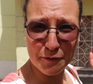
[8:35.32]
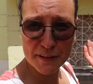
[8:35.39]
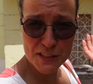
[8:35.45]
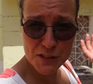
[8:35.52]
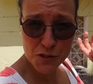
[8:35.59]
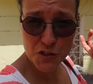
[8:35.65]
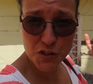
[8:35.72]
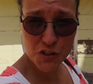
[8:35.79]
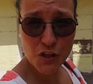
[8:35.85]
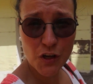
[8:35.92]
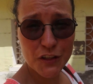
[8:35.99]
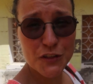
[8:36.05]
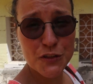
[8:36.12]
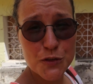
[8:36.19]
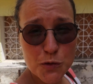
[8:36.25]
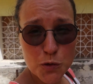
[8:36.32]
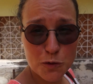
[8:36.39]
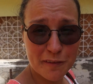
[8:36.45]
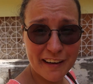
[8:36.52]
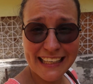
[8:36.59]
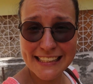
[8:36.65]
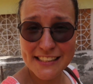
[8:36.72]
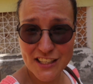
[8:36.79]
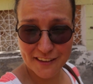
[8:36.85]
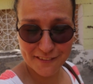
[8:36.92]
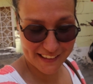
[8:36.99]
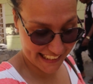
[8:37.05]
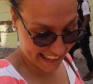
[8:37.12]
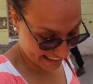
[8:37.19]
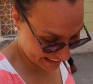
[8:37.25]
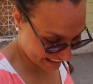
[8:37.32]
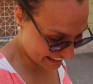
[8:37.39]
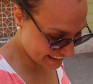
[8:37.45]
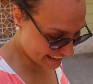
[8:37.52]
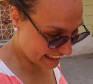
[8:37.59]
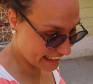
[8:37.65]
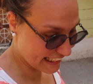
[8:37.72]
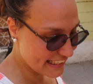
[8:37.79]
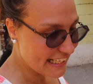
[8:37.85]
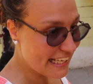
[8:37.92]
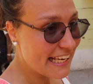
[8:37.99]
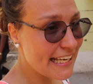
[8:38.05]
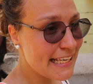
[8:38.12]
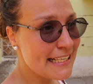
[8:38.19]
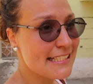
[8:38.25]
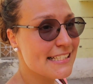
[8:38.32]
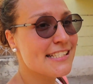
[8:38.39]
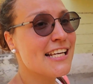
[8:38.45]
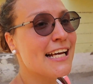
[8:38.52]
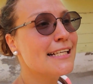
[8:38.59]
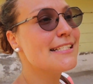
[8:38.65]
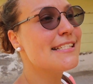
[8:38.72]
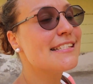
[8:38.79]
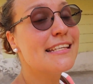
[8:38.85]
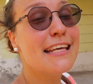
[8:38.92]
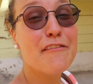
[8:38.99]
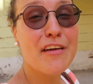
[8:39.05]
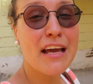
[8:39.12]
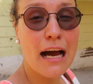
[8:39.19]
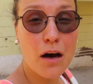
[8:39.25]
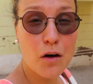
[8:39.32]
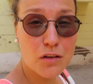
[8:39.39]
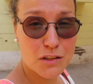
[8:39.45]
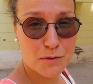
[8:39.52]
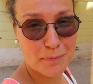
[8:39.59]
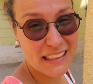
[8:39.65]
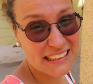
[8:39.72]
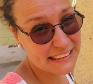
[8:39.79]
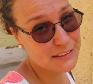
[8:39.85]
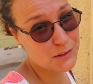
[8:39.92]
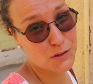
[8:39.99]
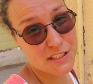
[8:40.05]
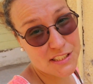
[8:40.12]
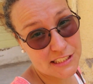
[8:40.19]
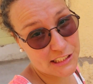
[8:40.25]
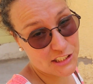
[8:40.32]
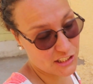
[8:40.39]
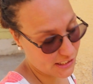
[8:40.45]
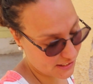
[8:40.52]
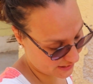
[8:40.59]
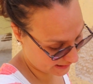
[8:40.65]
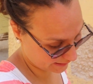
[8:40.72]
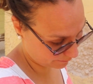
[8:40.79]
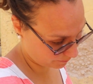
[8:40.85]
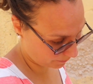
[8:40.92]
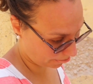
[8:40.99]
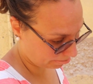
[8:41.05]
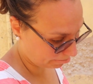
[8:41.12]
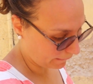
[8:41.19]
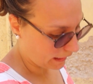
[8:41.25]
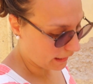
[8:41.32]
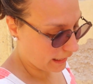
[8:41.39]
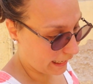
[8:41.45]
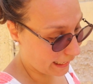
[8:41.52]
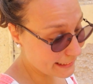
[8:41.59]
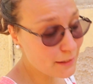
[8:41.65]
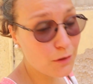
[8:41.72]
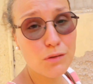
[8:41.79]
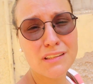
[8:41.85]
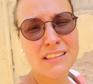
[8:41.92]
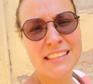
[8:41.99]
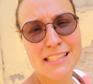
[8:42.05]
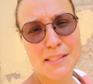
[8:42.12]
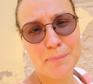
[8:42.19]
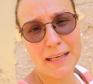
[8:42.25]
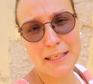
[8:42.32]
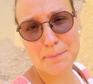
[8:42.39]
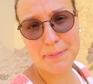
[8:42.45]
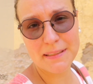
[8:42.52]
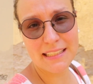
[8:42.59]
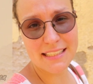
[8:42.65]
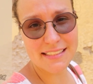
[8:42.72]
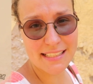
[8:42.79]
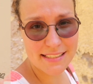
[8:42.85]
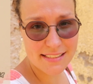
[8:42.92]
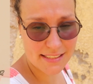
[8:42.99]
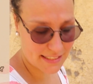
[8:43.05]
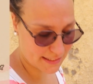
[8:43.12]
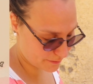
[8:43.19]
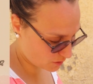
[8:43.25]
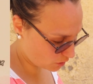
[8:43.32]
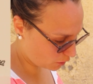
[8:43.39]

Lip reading: which you should not do while traveling in Kenya, is just giving out money to street children. I know this might be a sensitive